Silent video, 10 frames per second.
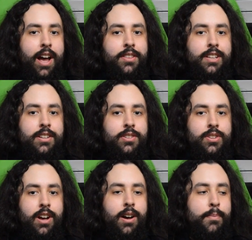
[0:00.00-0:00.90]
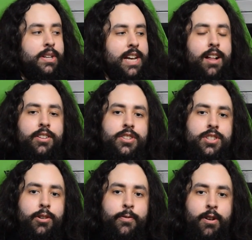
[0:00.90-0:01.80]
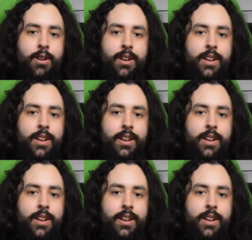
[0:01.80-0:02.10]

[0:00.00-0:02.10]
and the metallic silver,